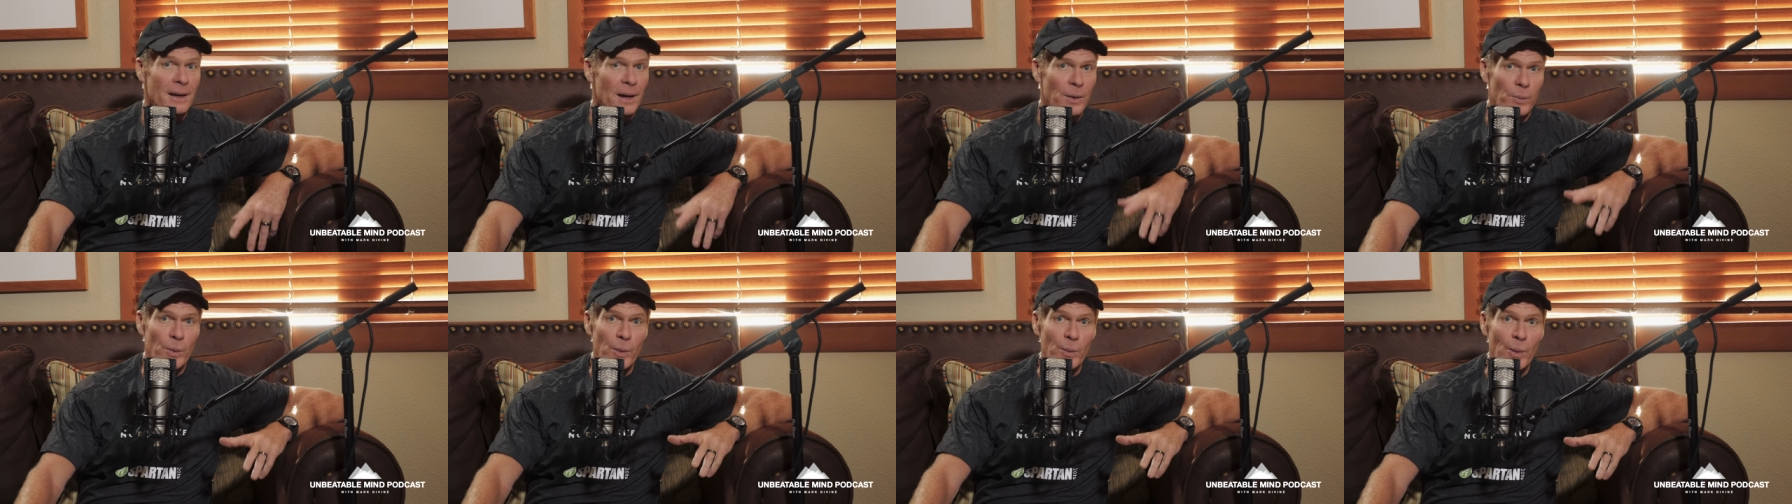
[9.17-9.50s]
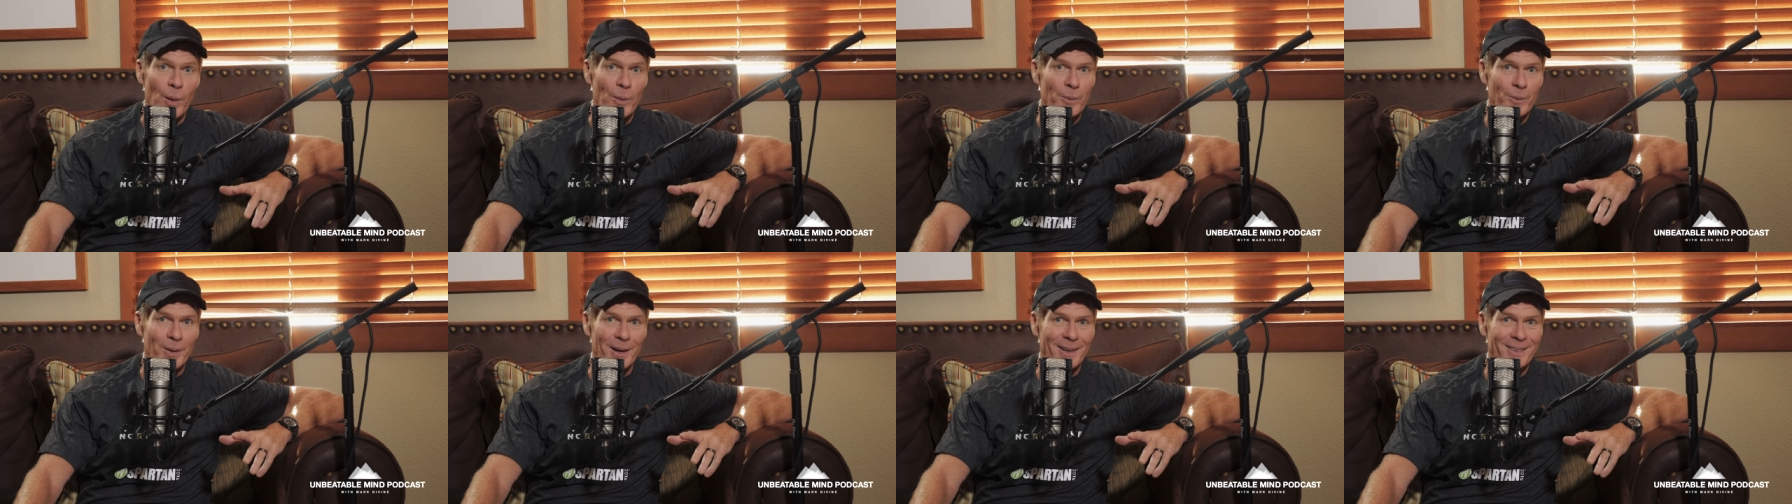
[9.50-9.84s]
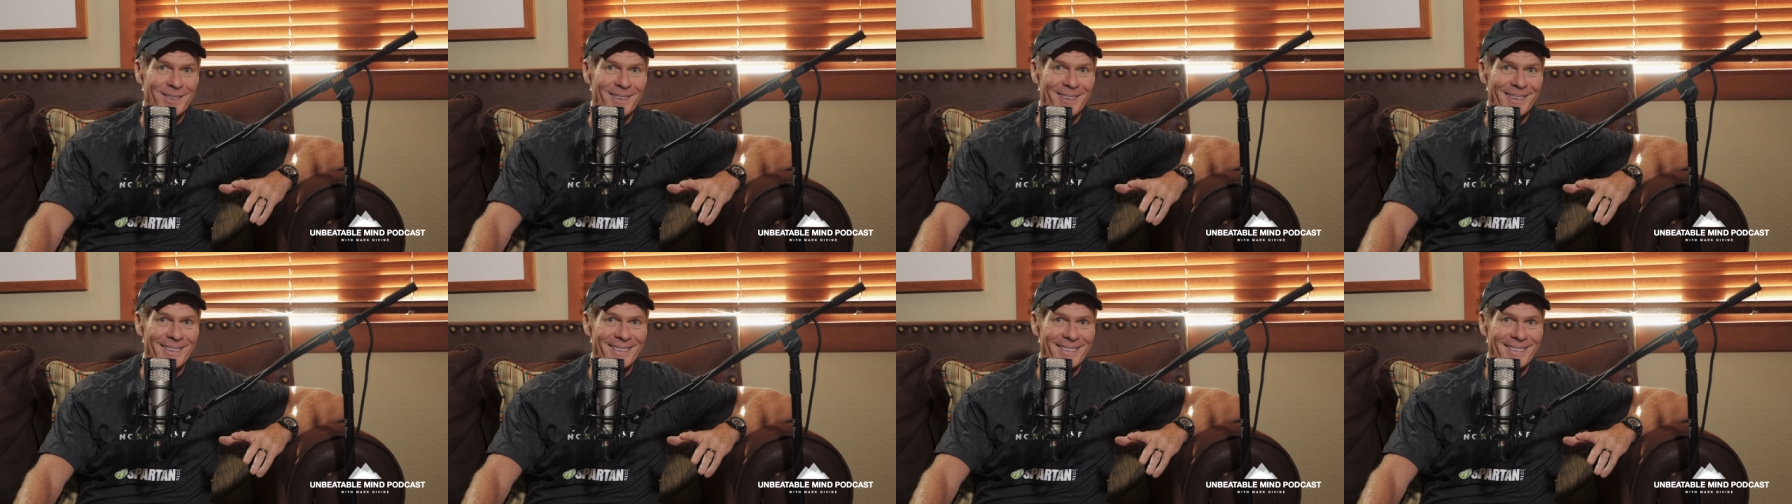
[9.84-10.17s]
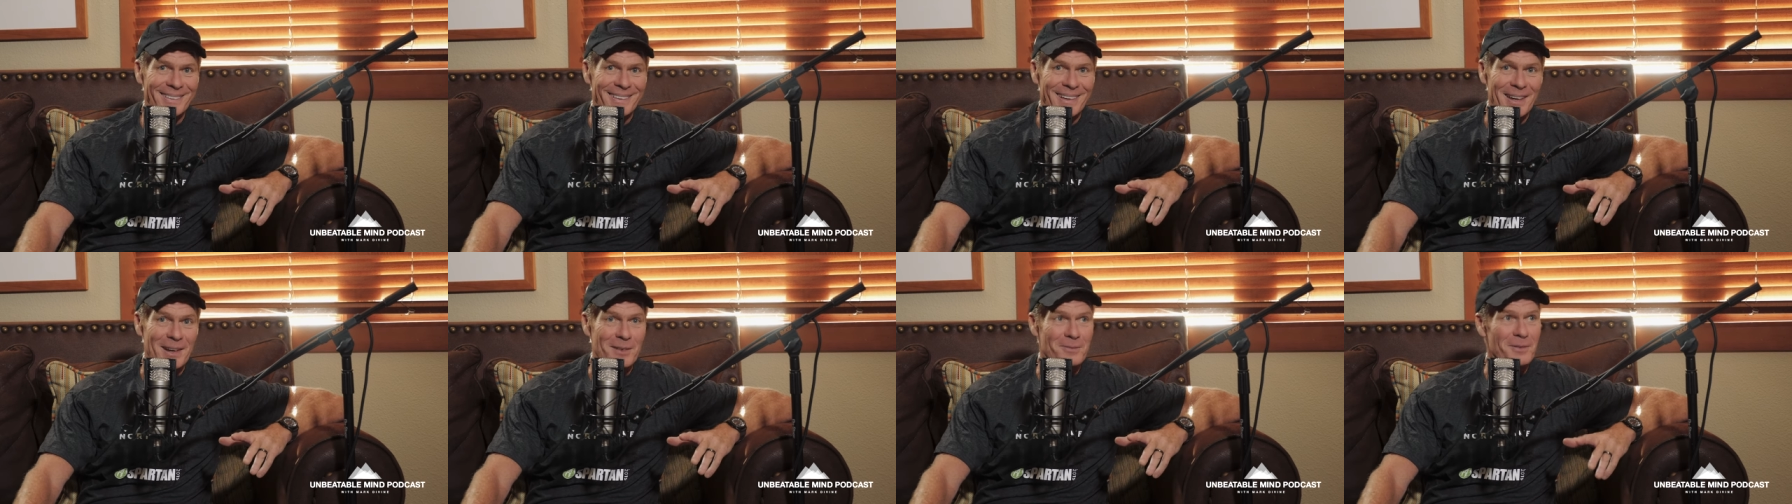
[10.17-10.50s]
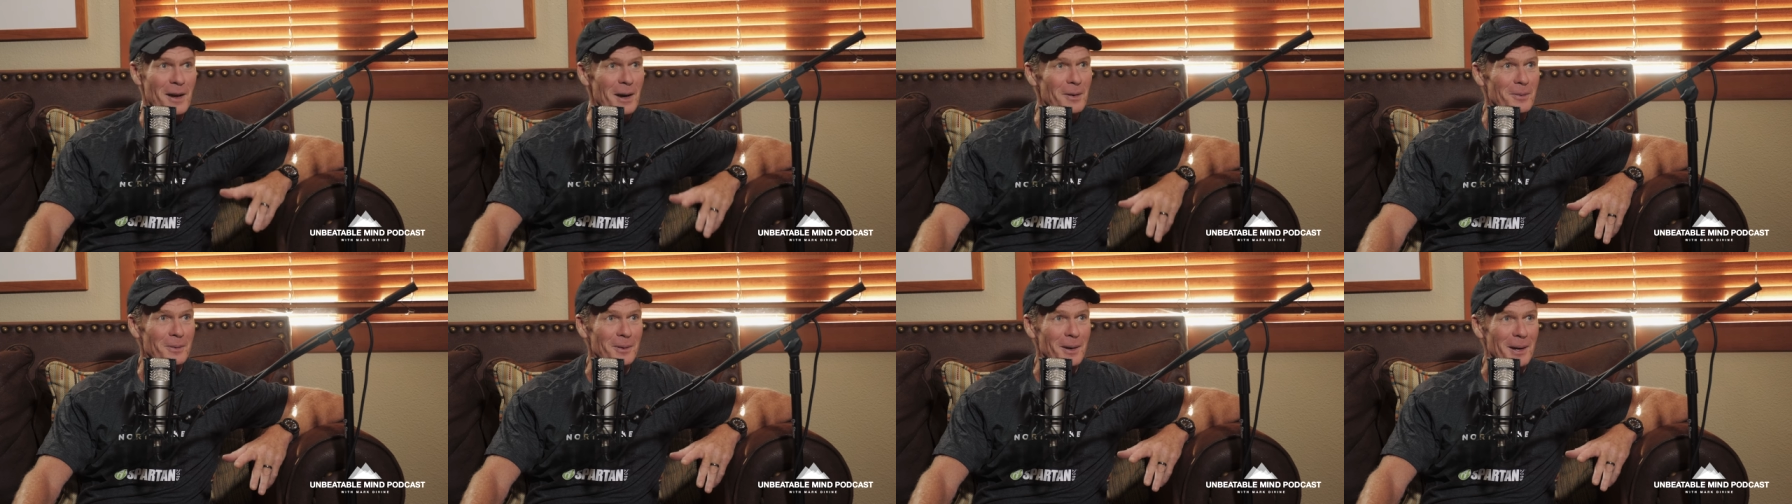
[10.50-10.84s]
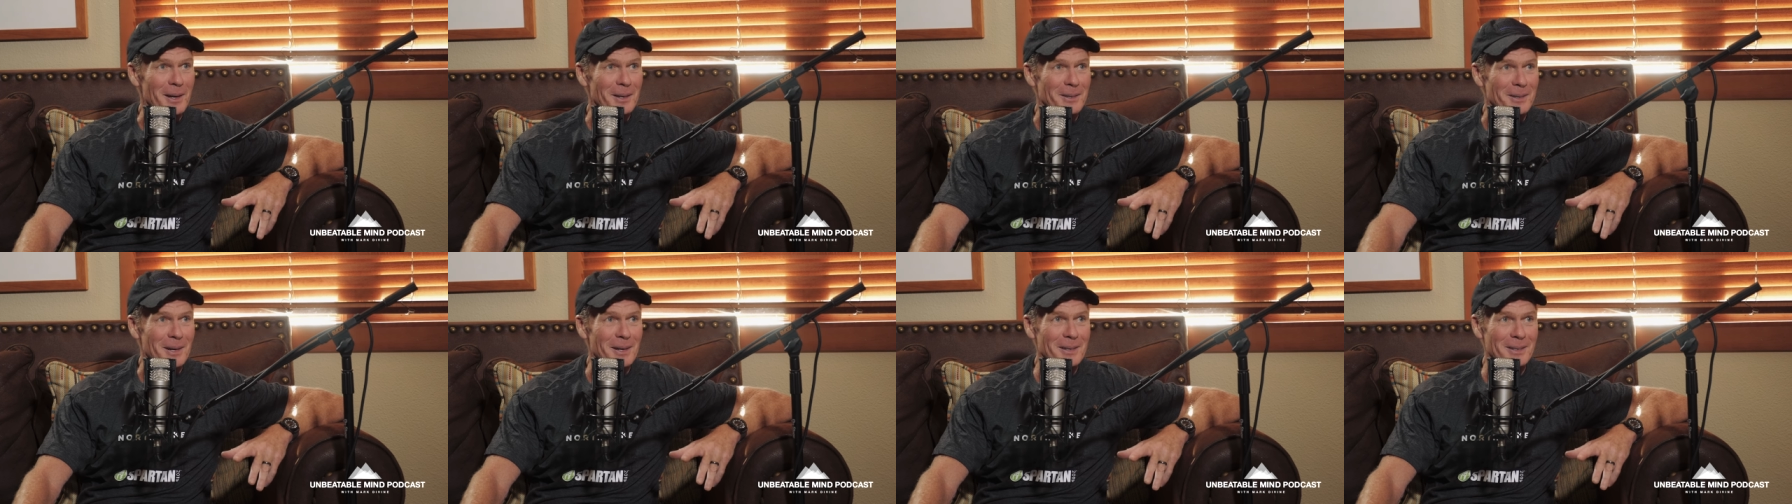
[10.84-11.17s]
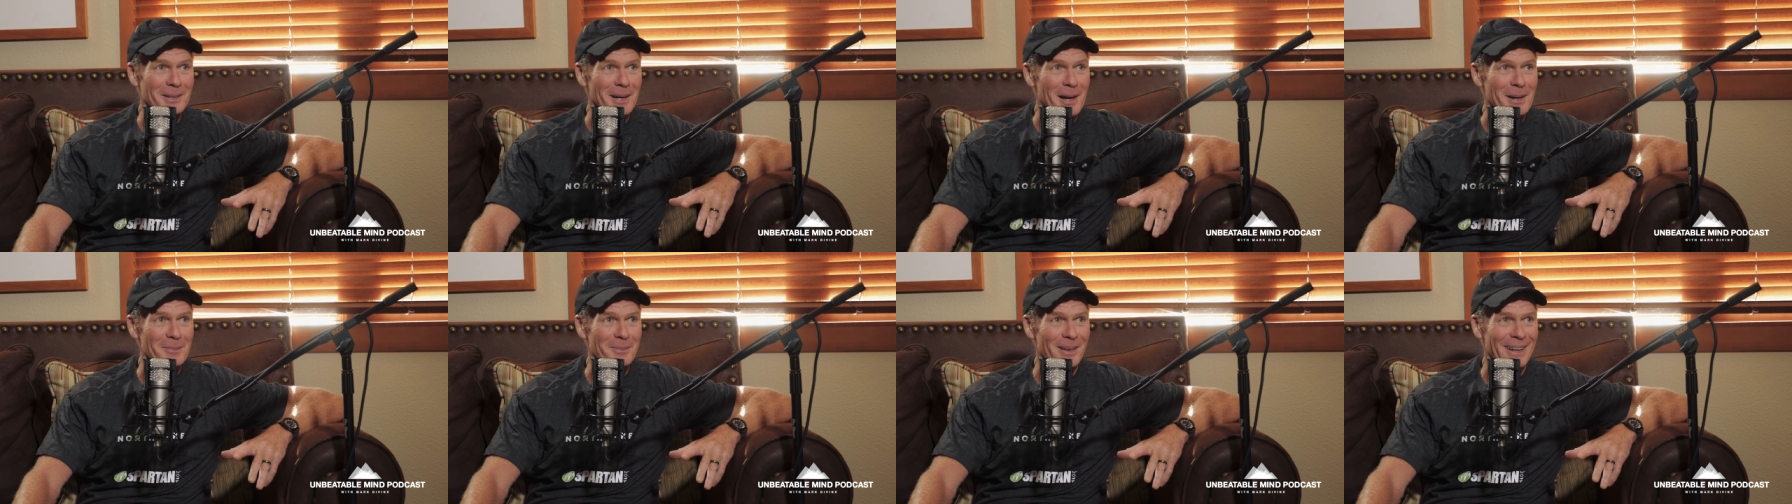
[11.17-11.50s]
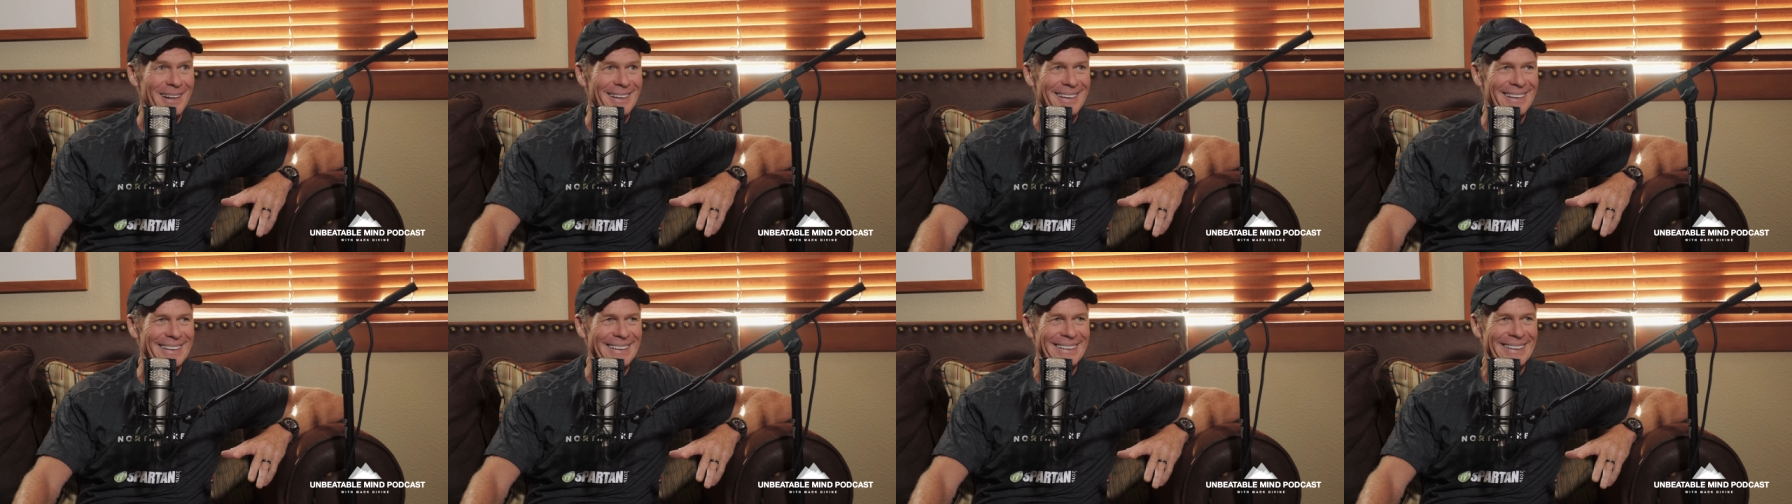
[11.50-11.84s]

We won't waste it. In fact, we're on a tight timeline.